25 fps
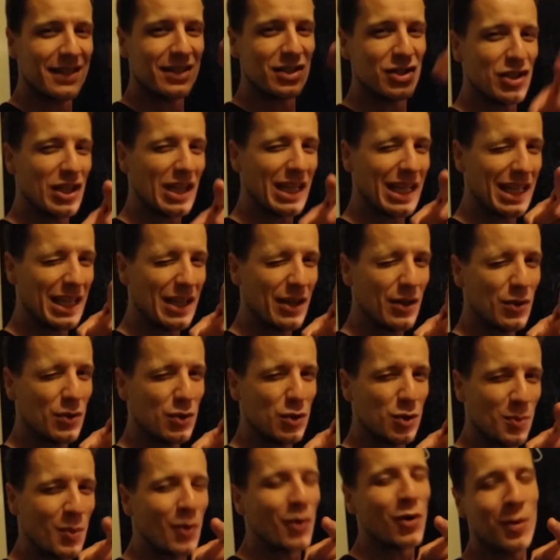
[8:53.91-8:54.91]
Check you
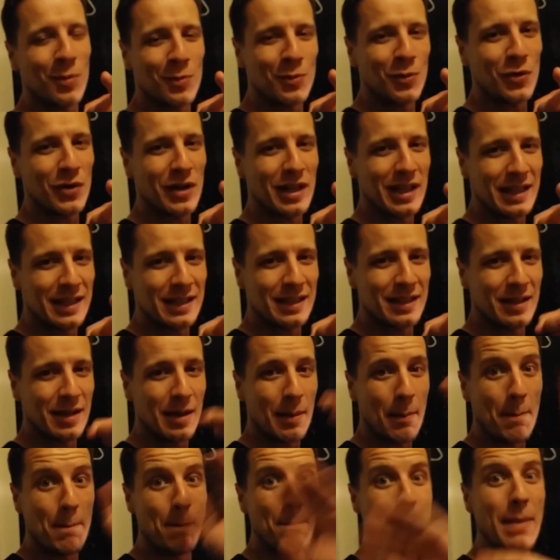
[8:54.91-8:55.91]
tomorrow morning.
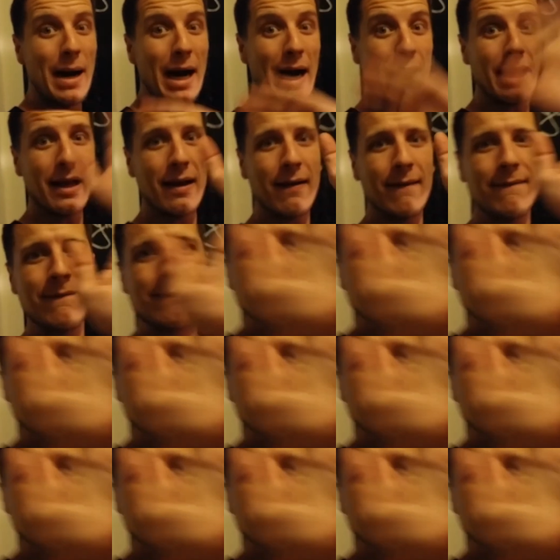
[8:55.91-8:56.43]
Bye.